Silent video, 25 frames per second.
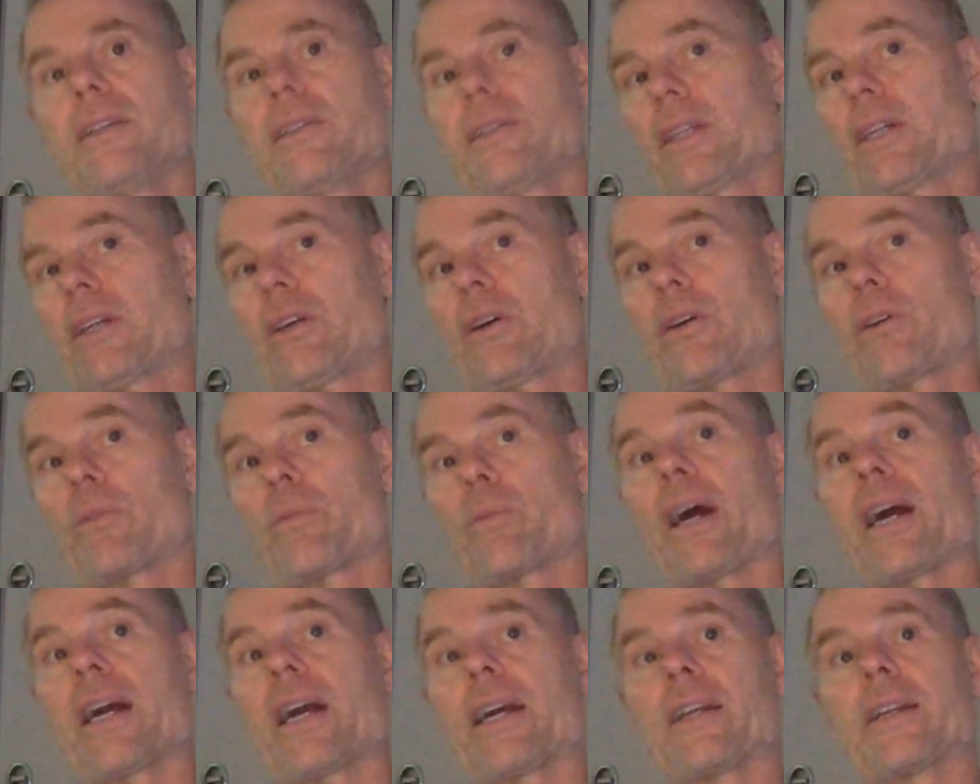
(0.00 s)
that aren't
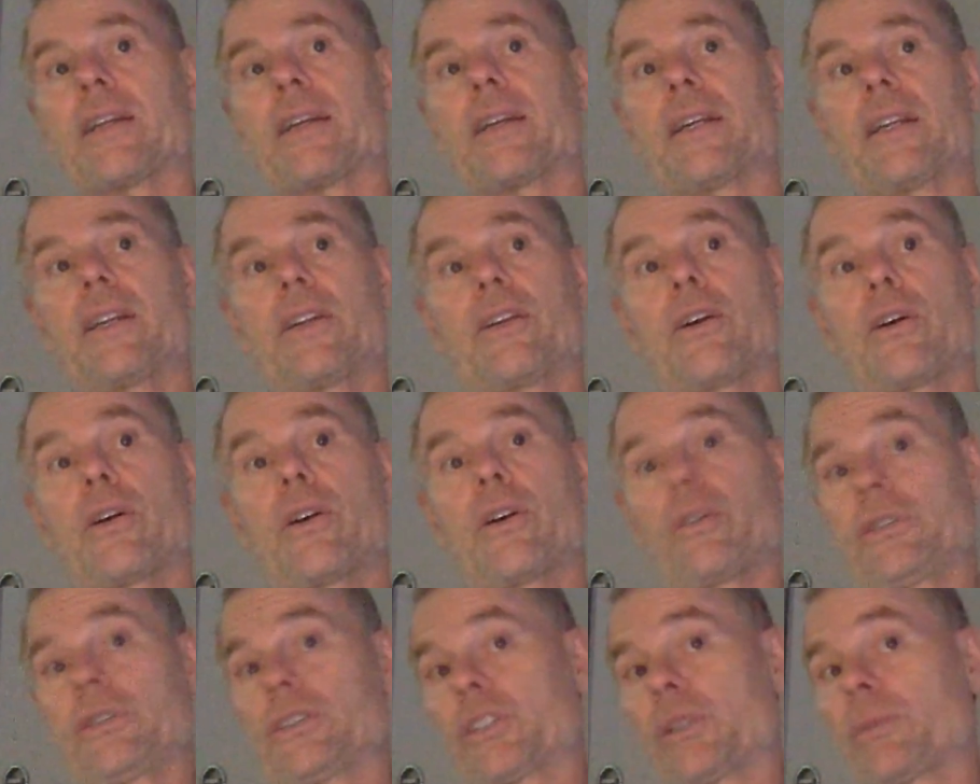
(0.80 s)
right
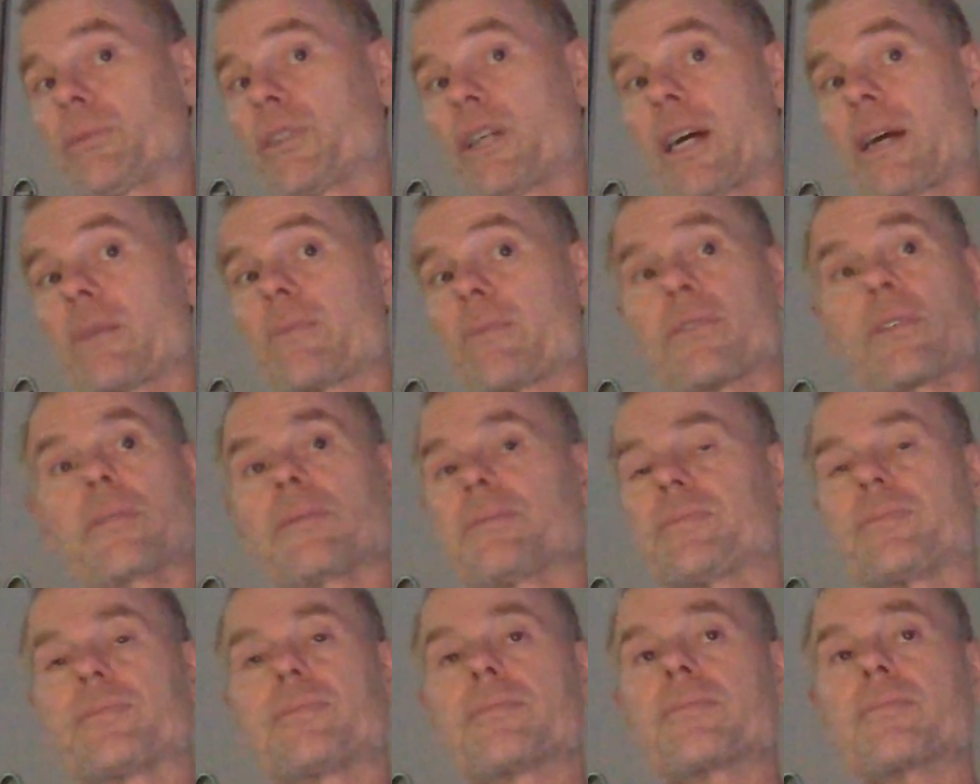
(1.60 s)
and sometimes
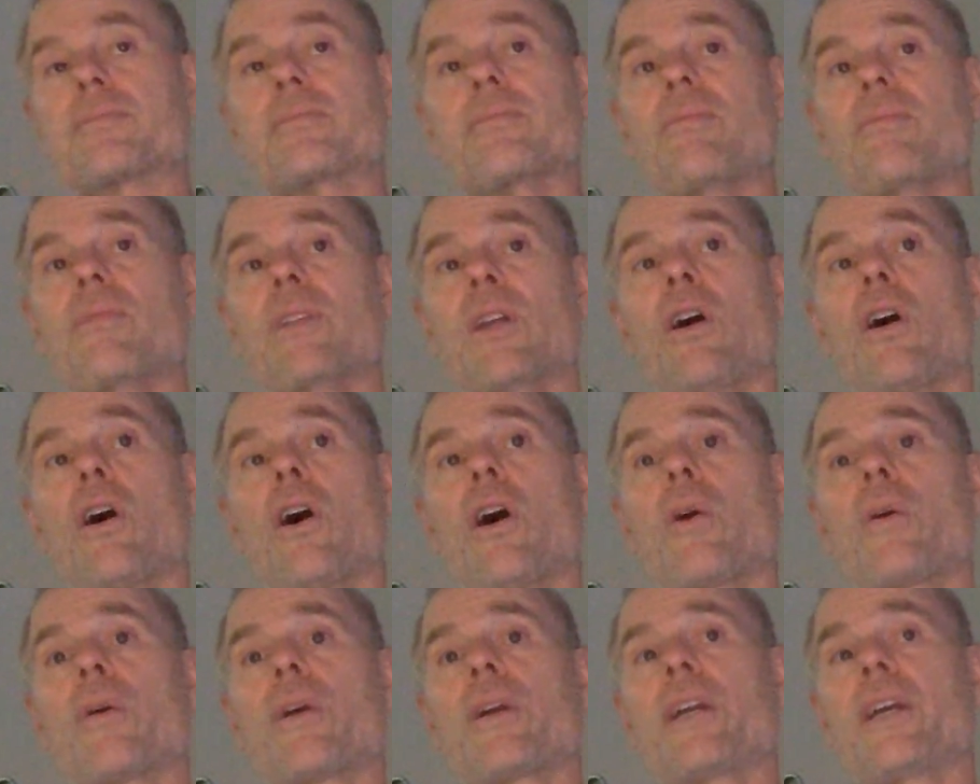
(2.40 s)

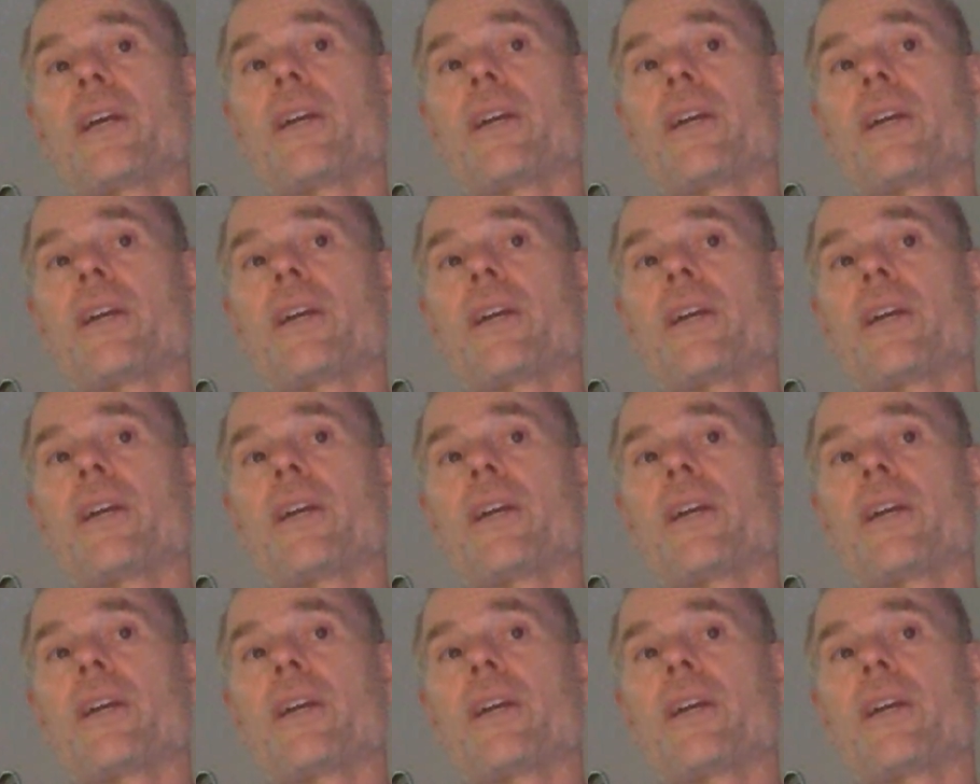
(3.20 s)
aren't